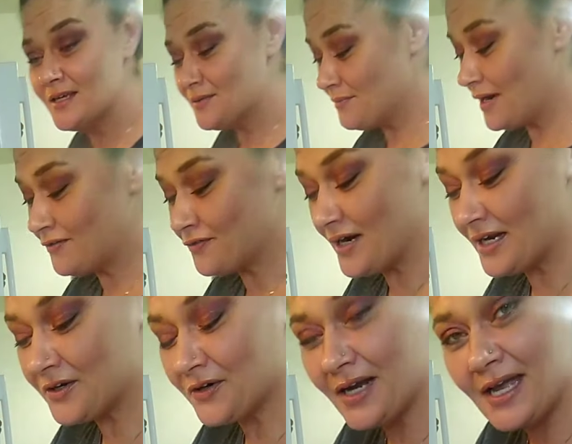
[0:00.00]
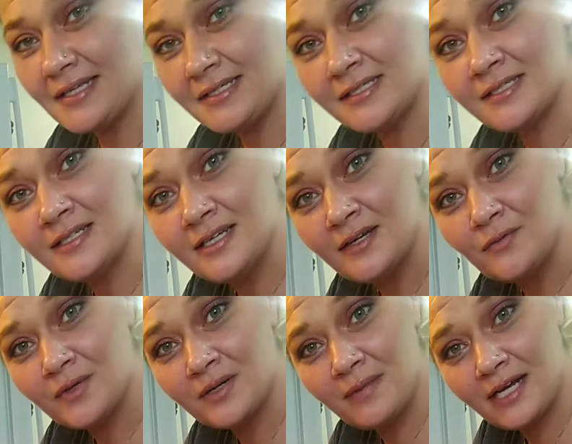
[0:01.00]
my friend Chris,
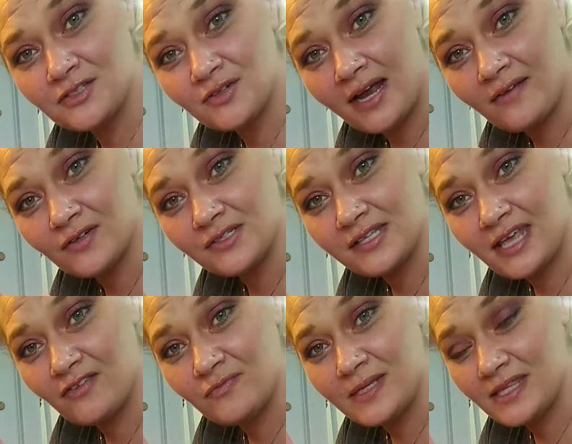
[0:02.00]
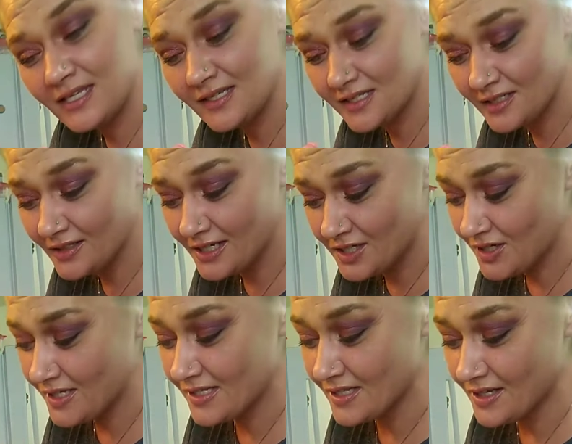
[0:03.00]
one of my drivers, gave me these
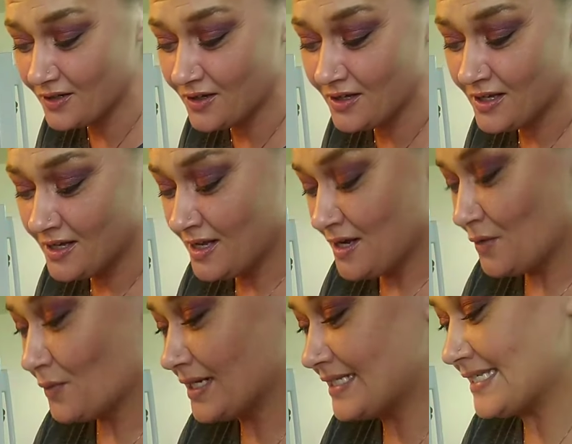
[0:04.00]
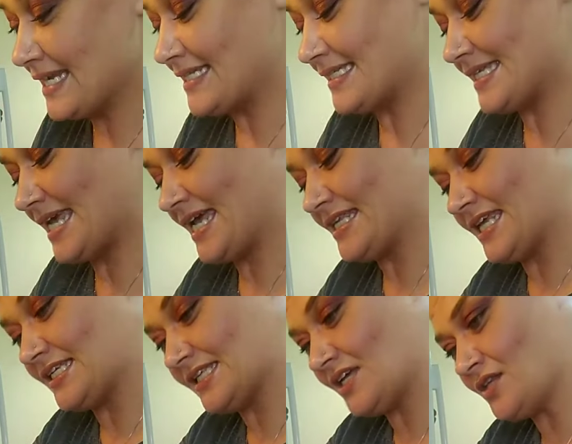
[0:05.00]
delicious little, what did Zane say? There
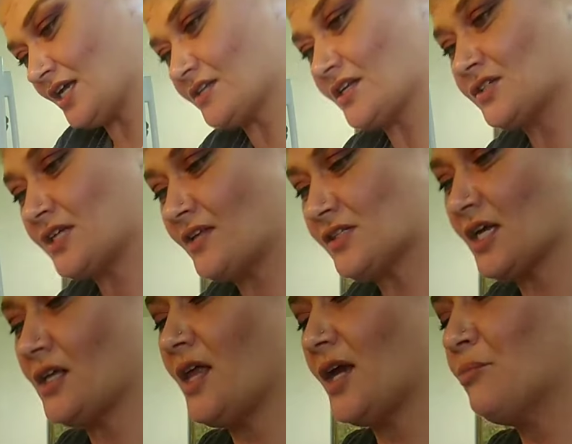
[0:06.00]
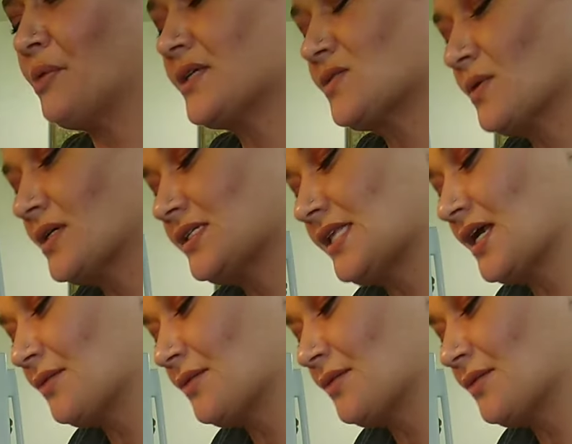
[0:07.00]
sounds like a lot of buzzwords there,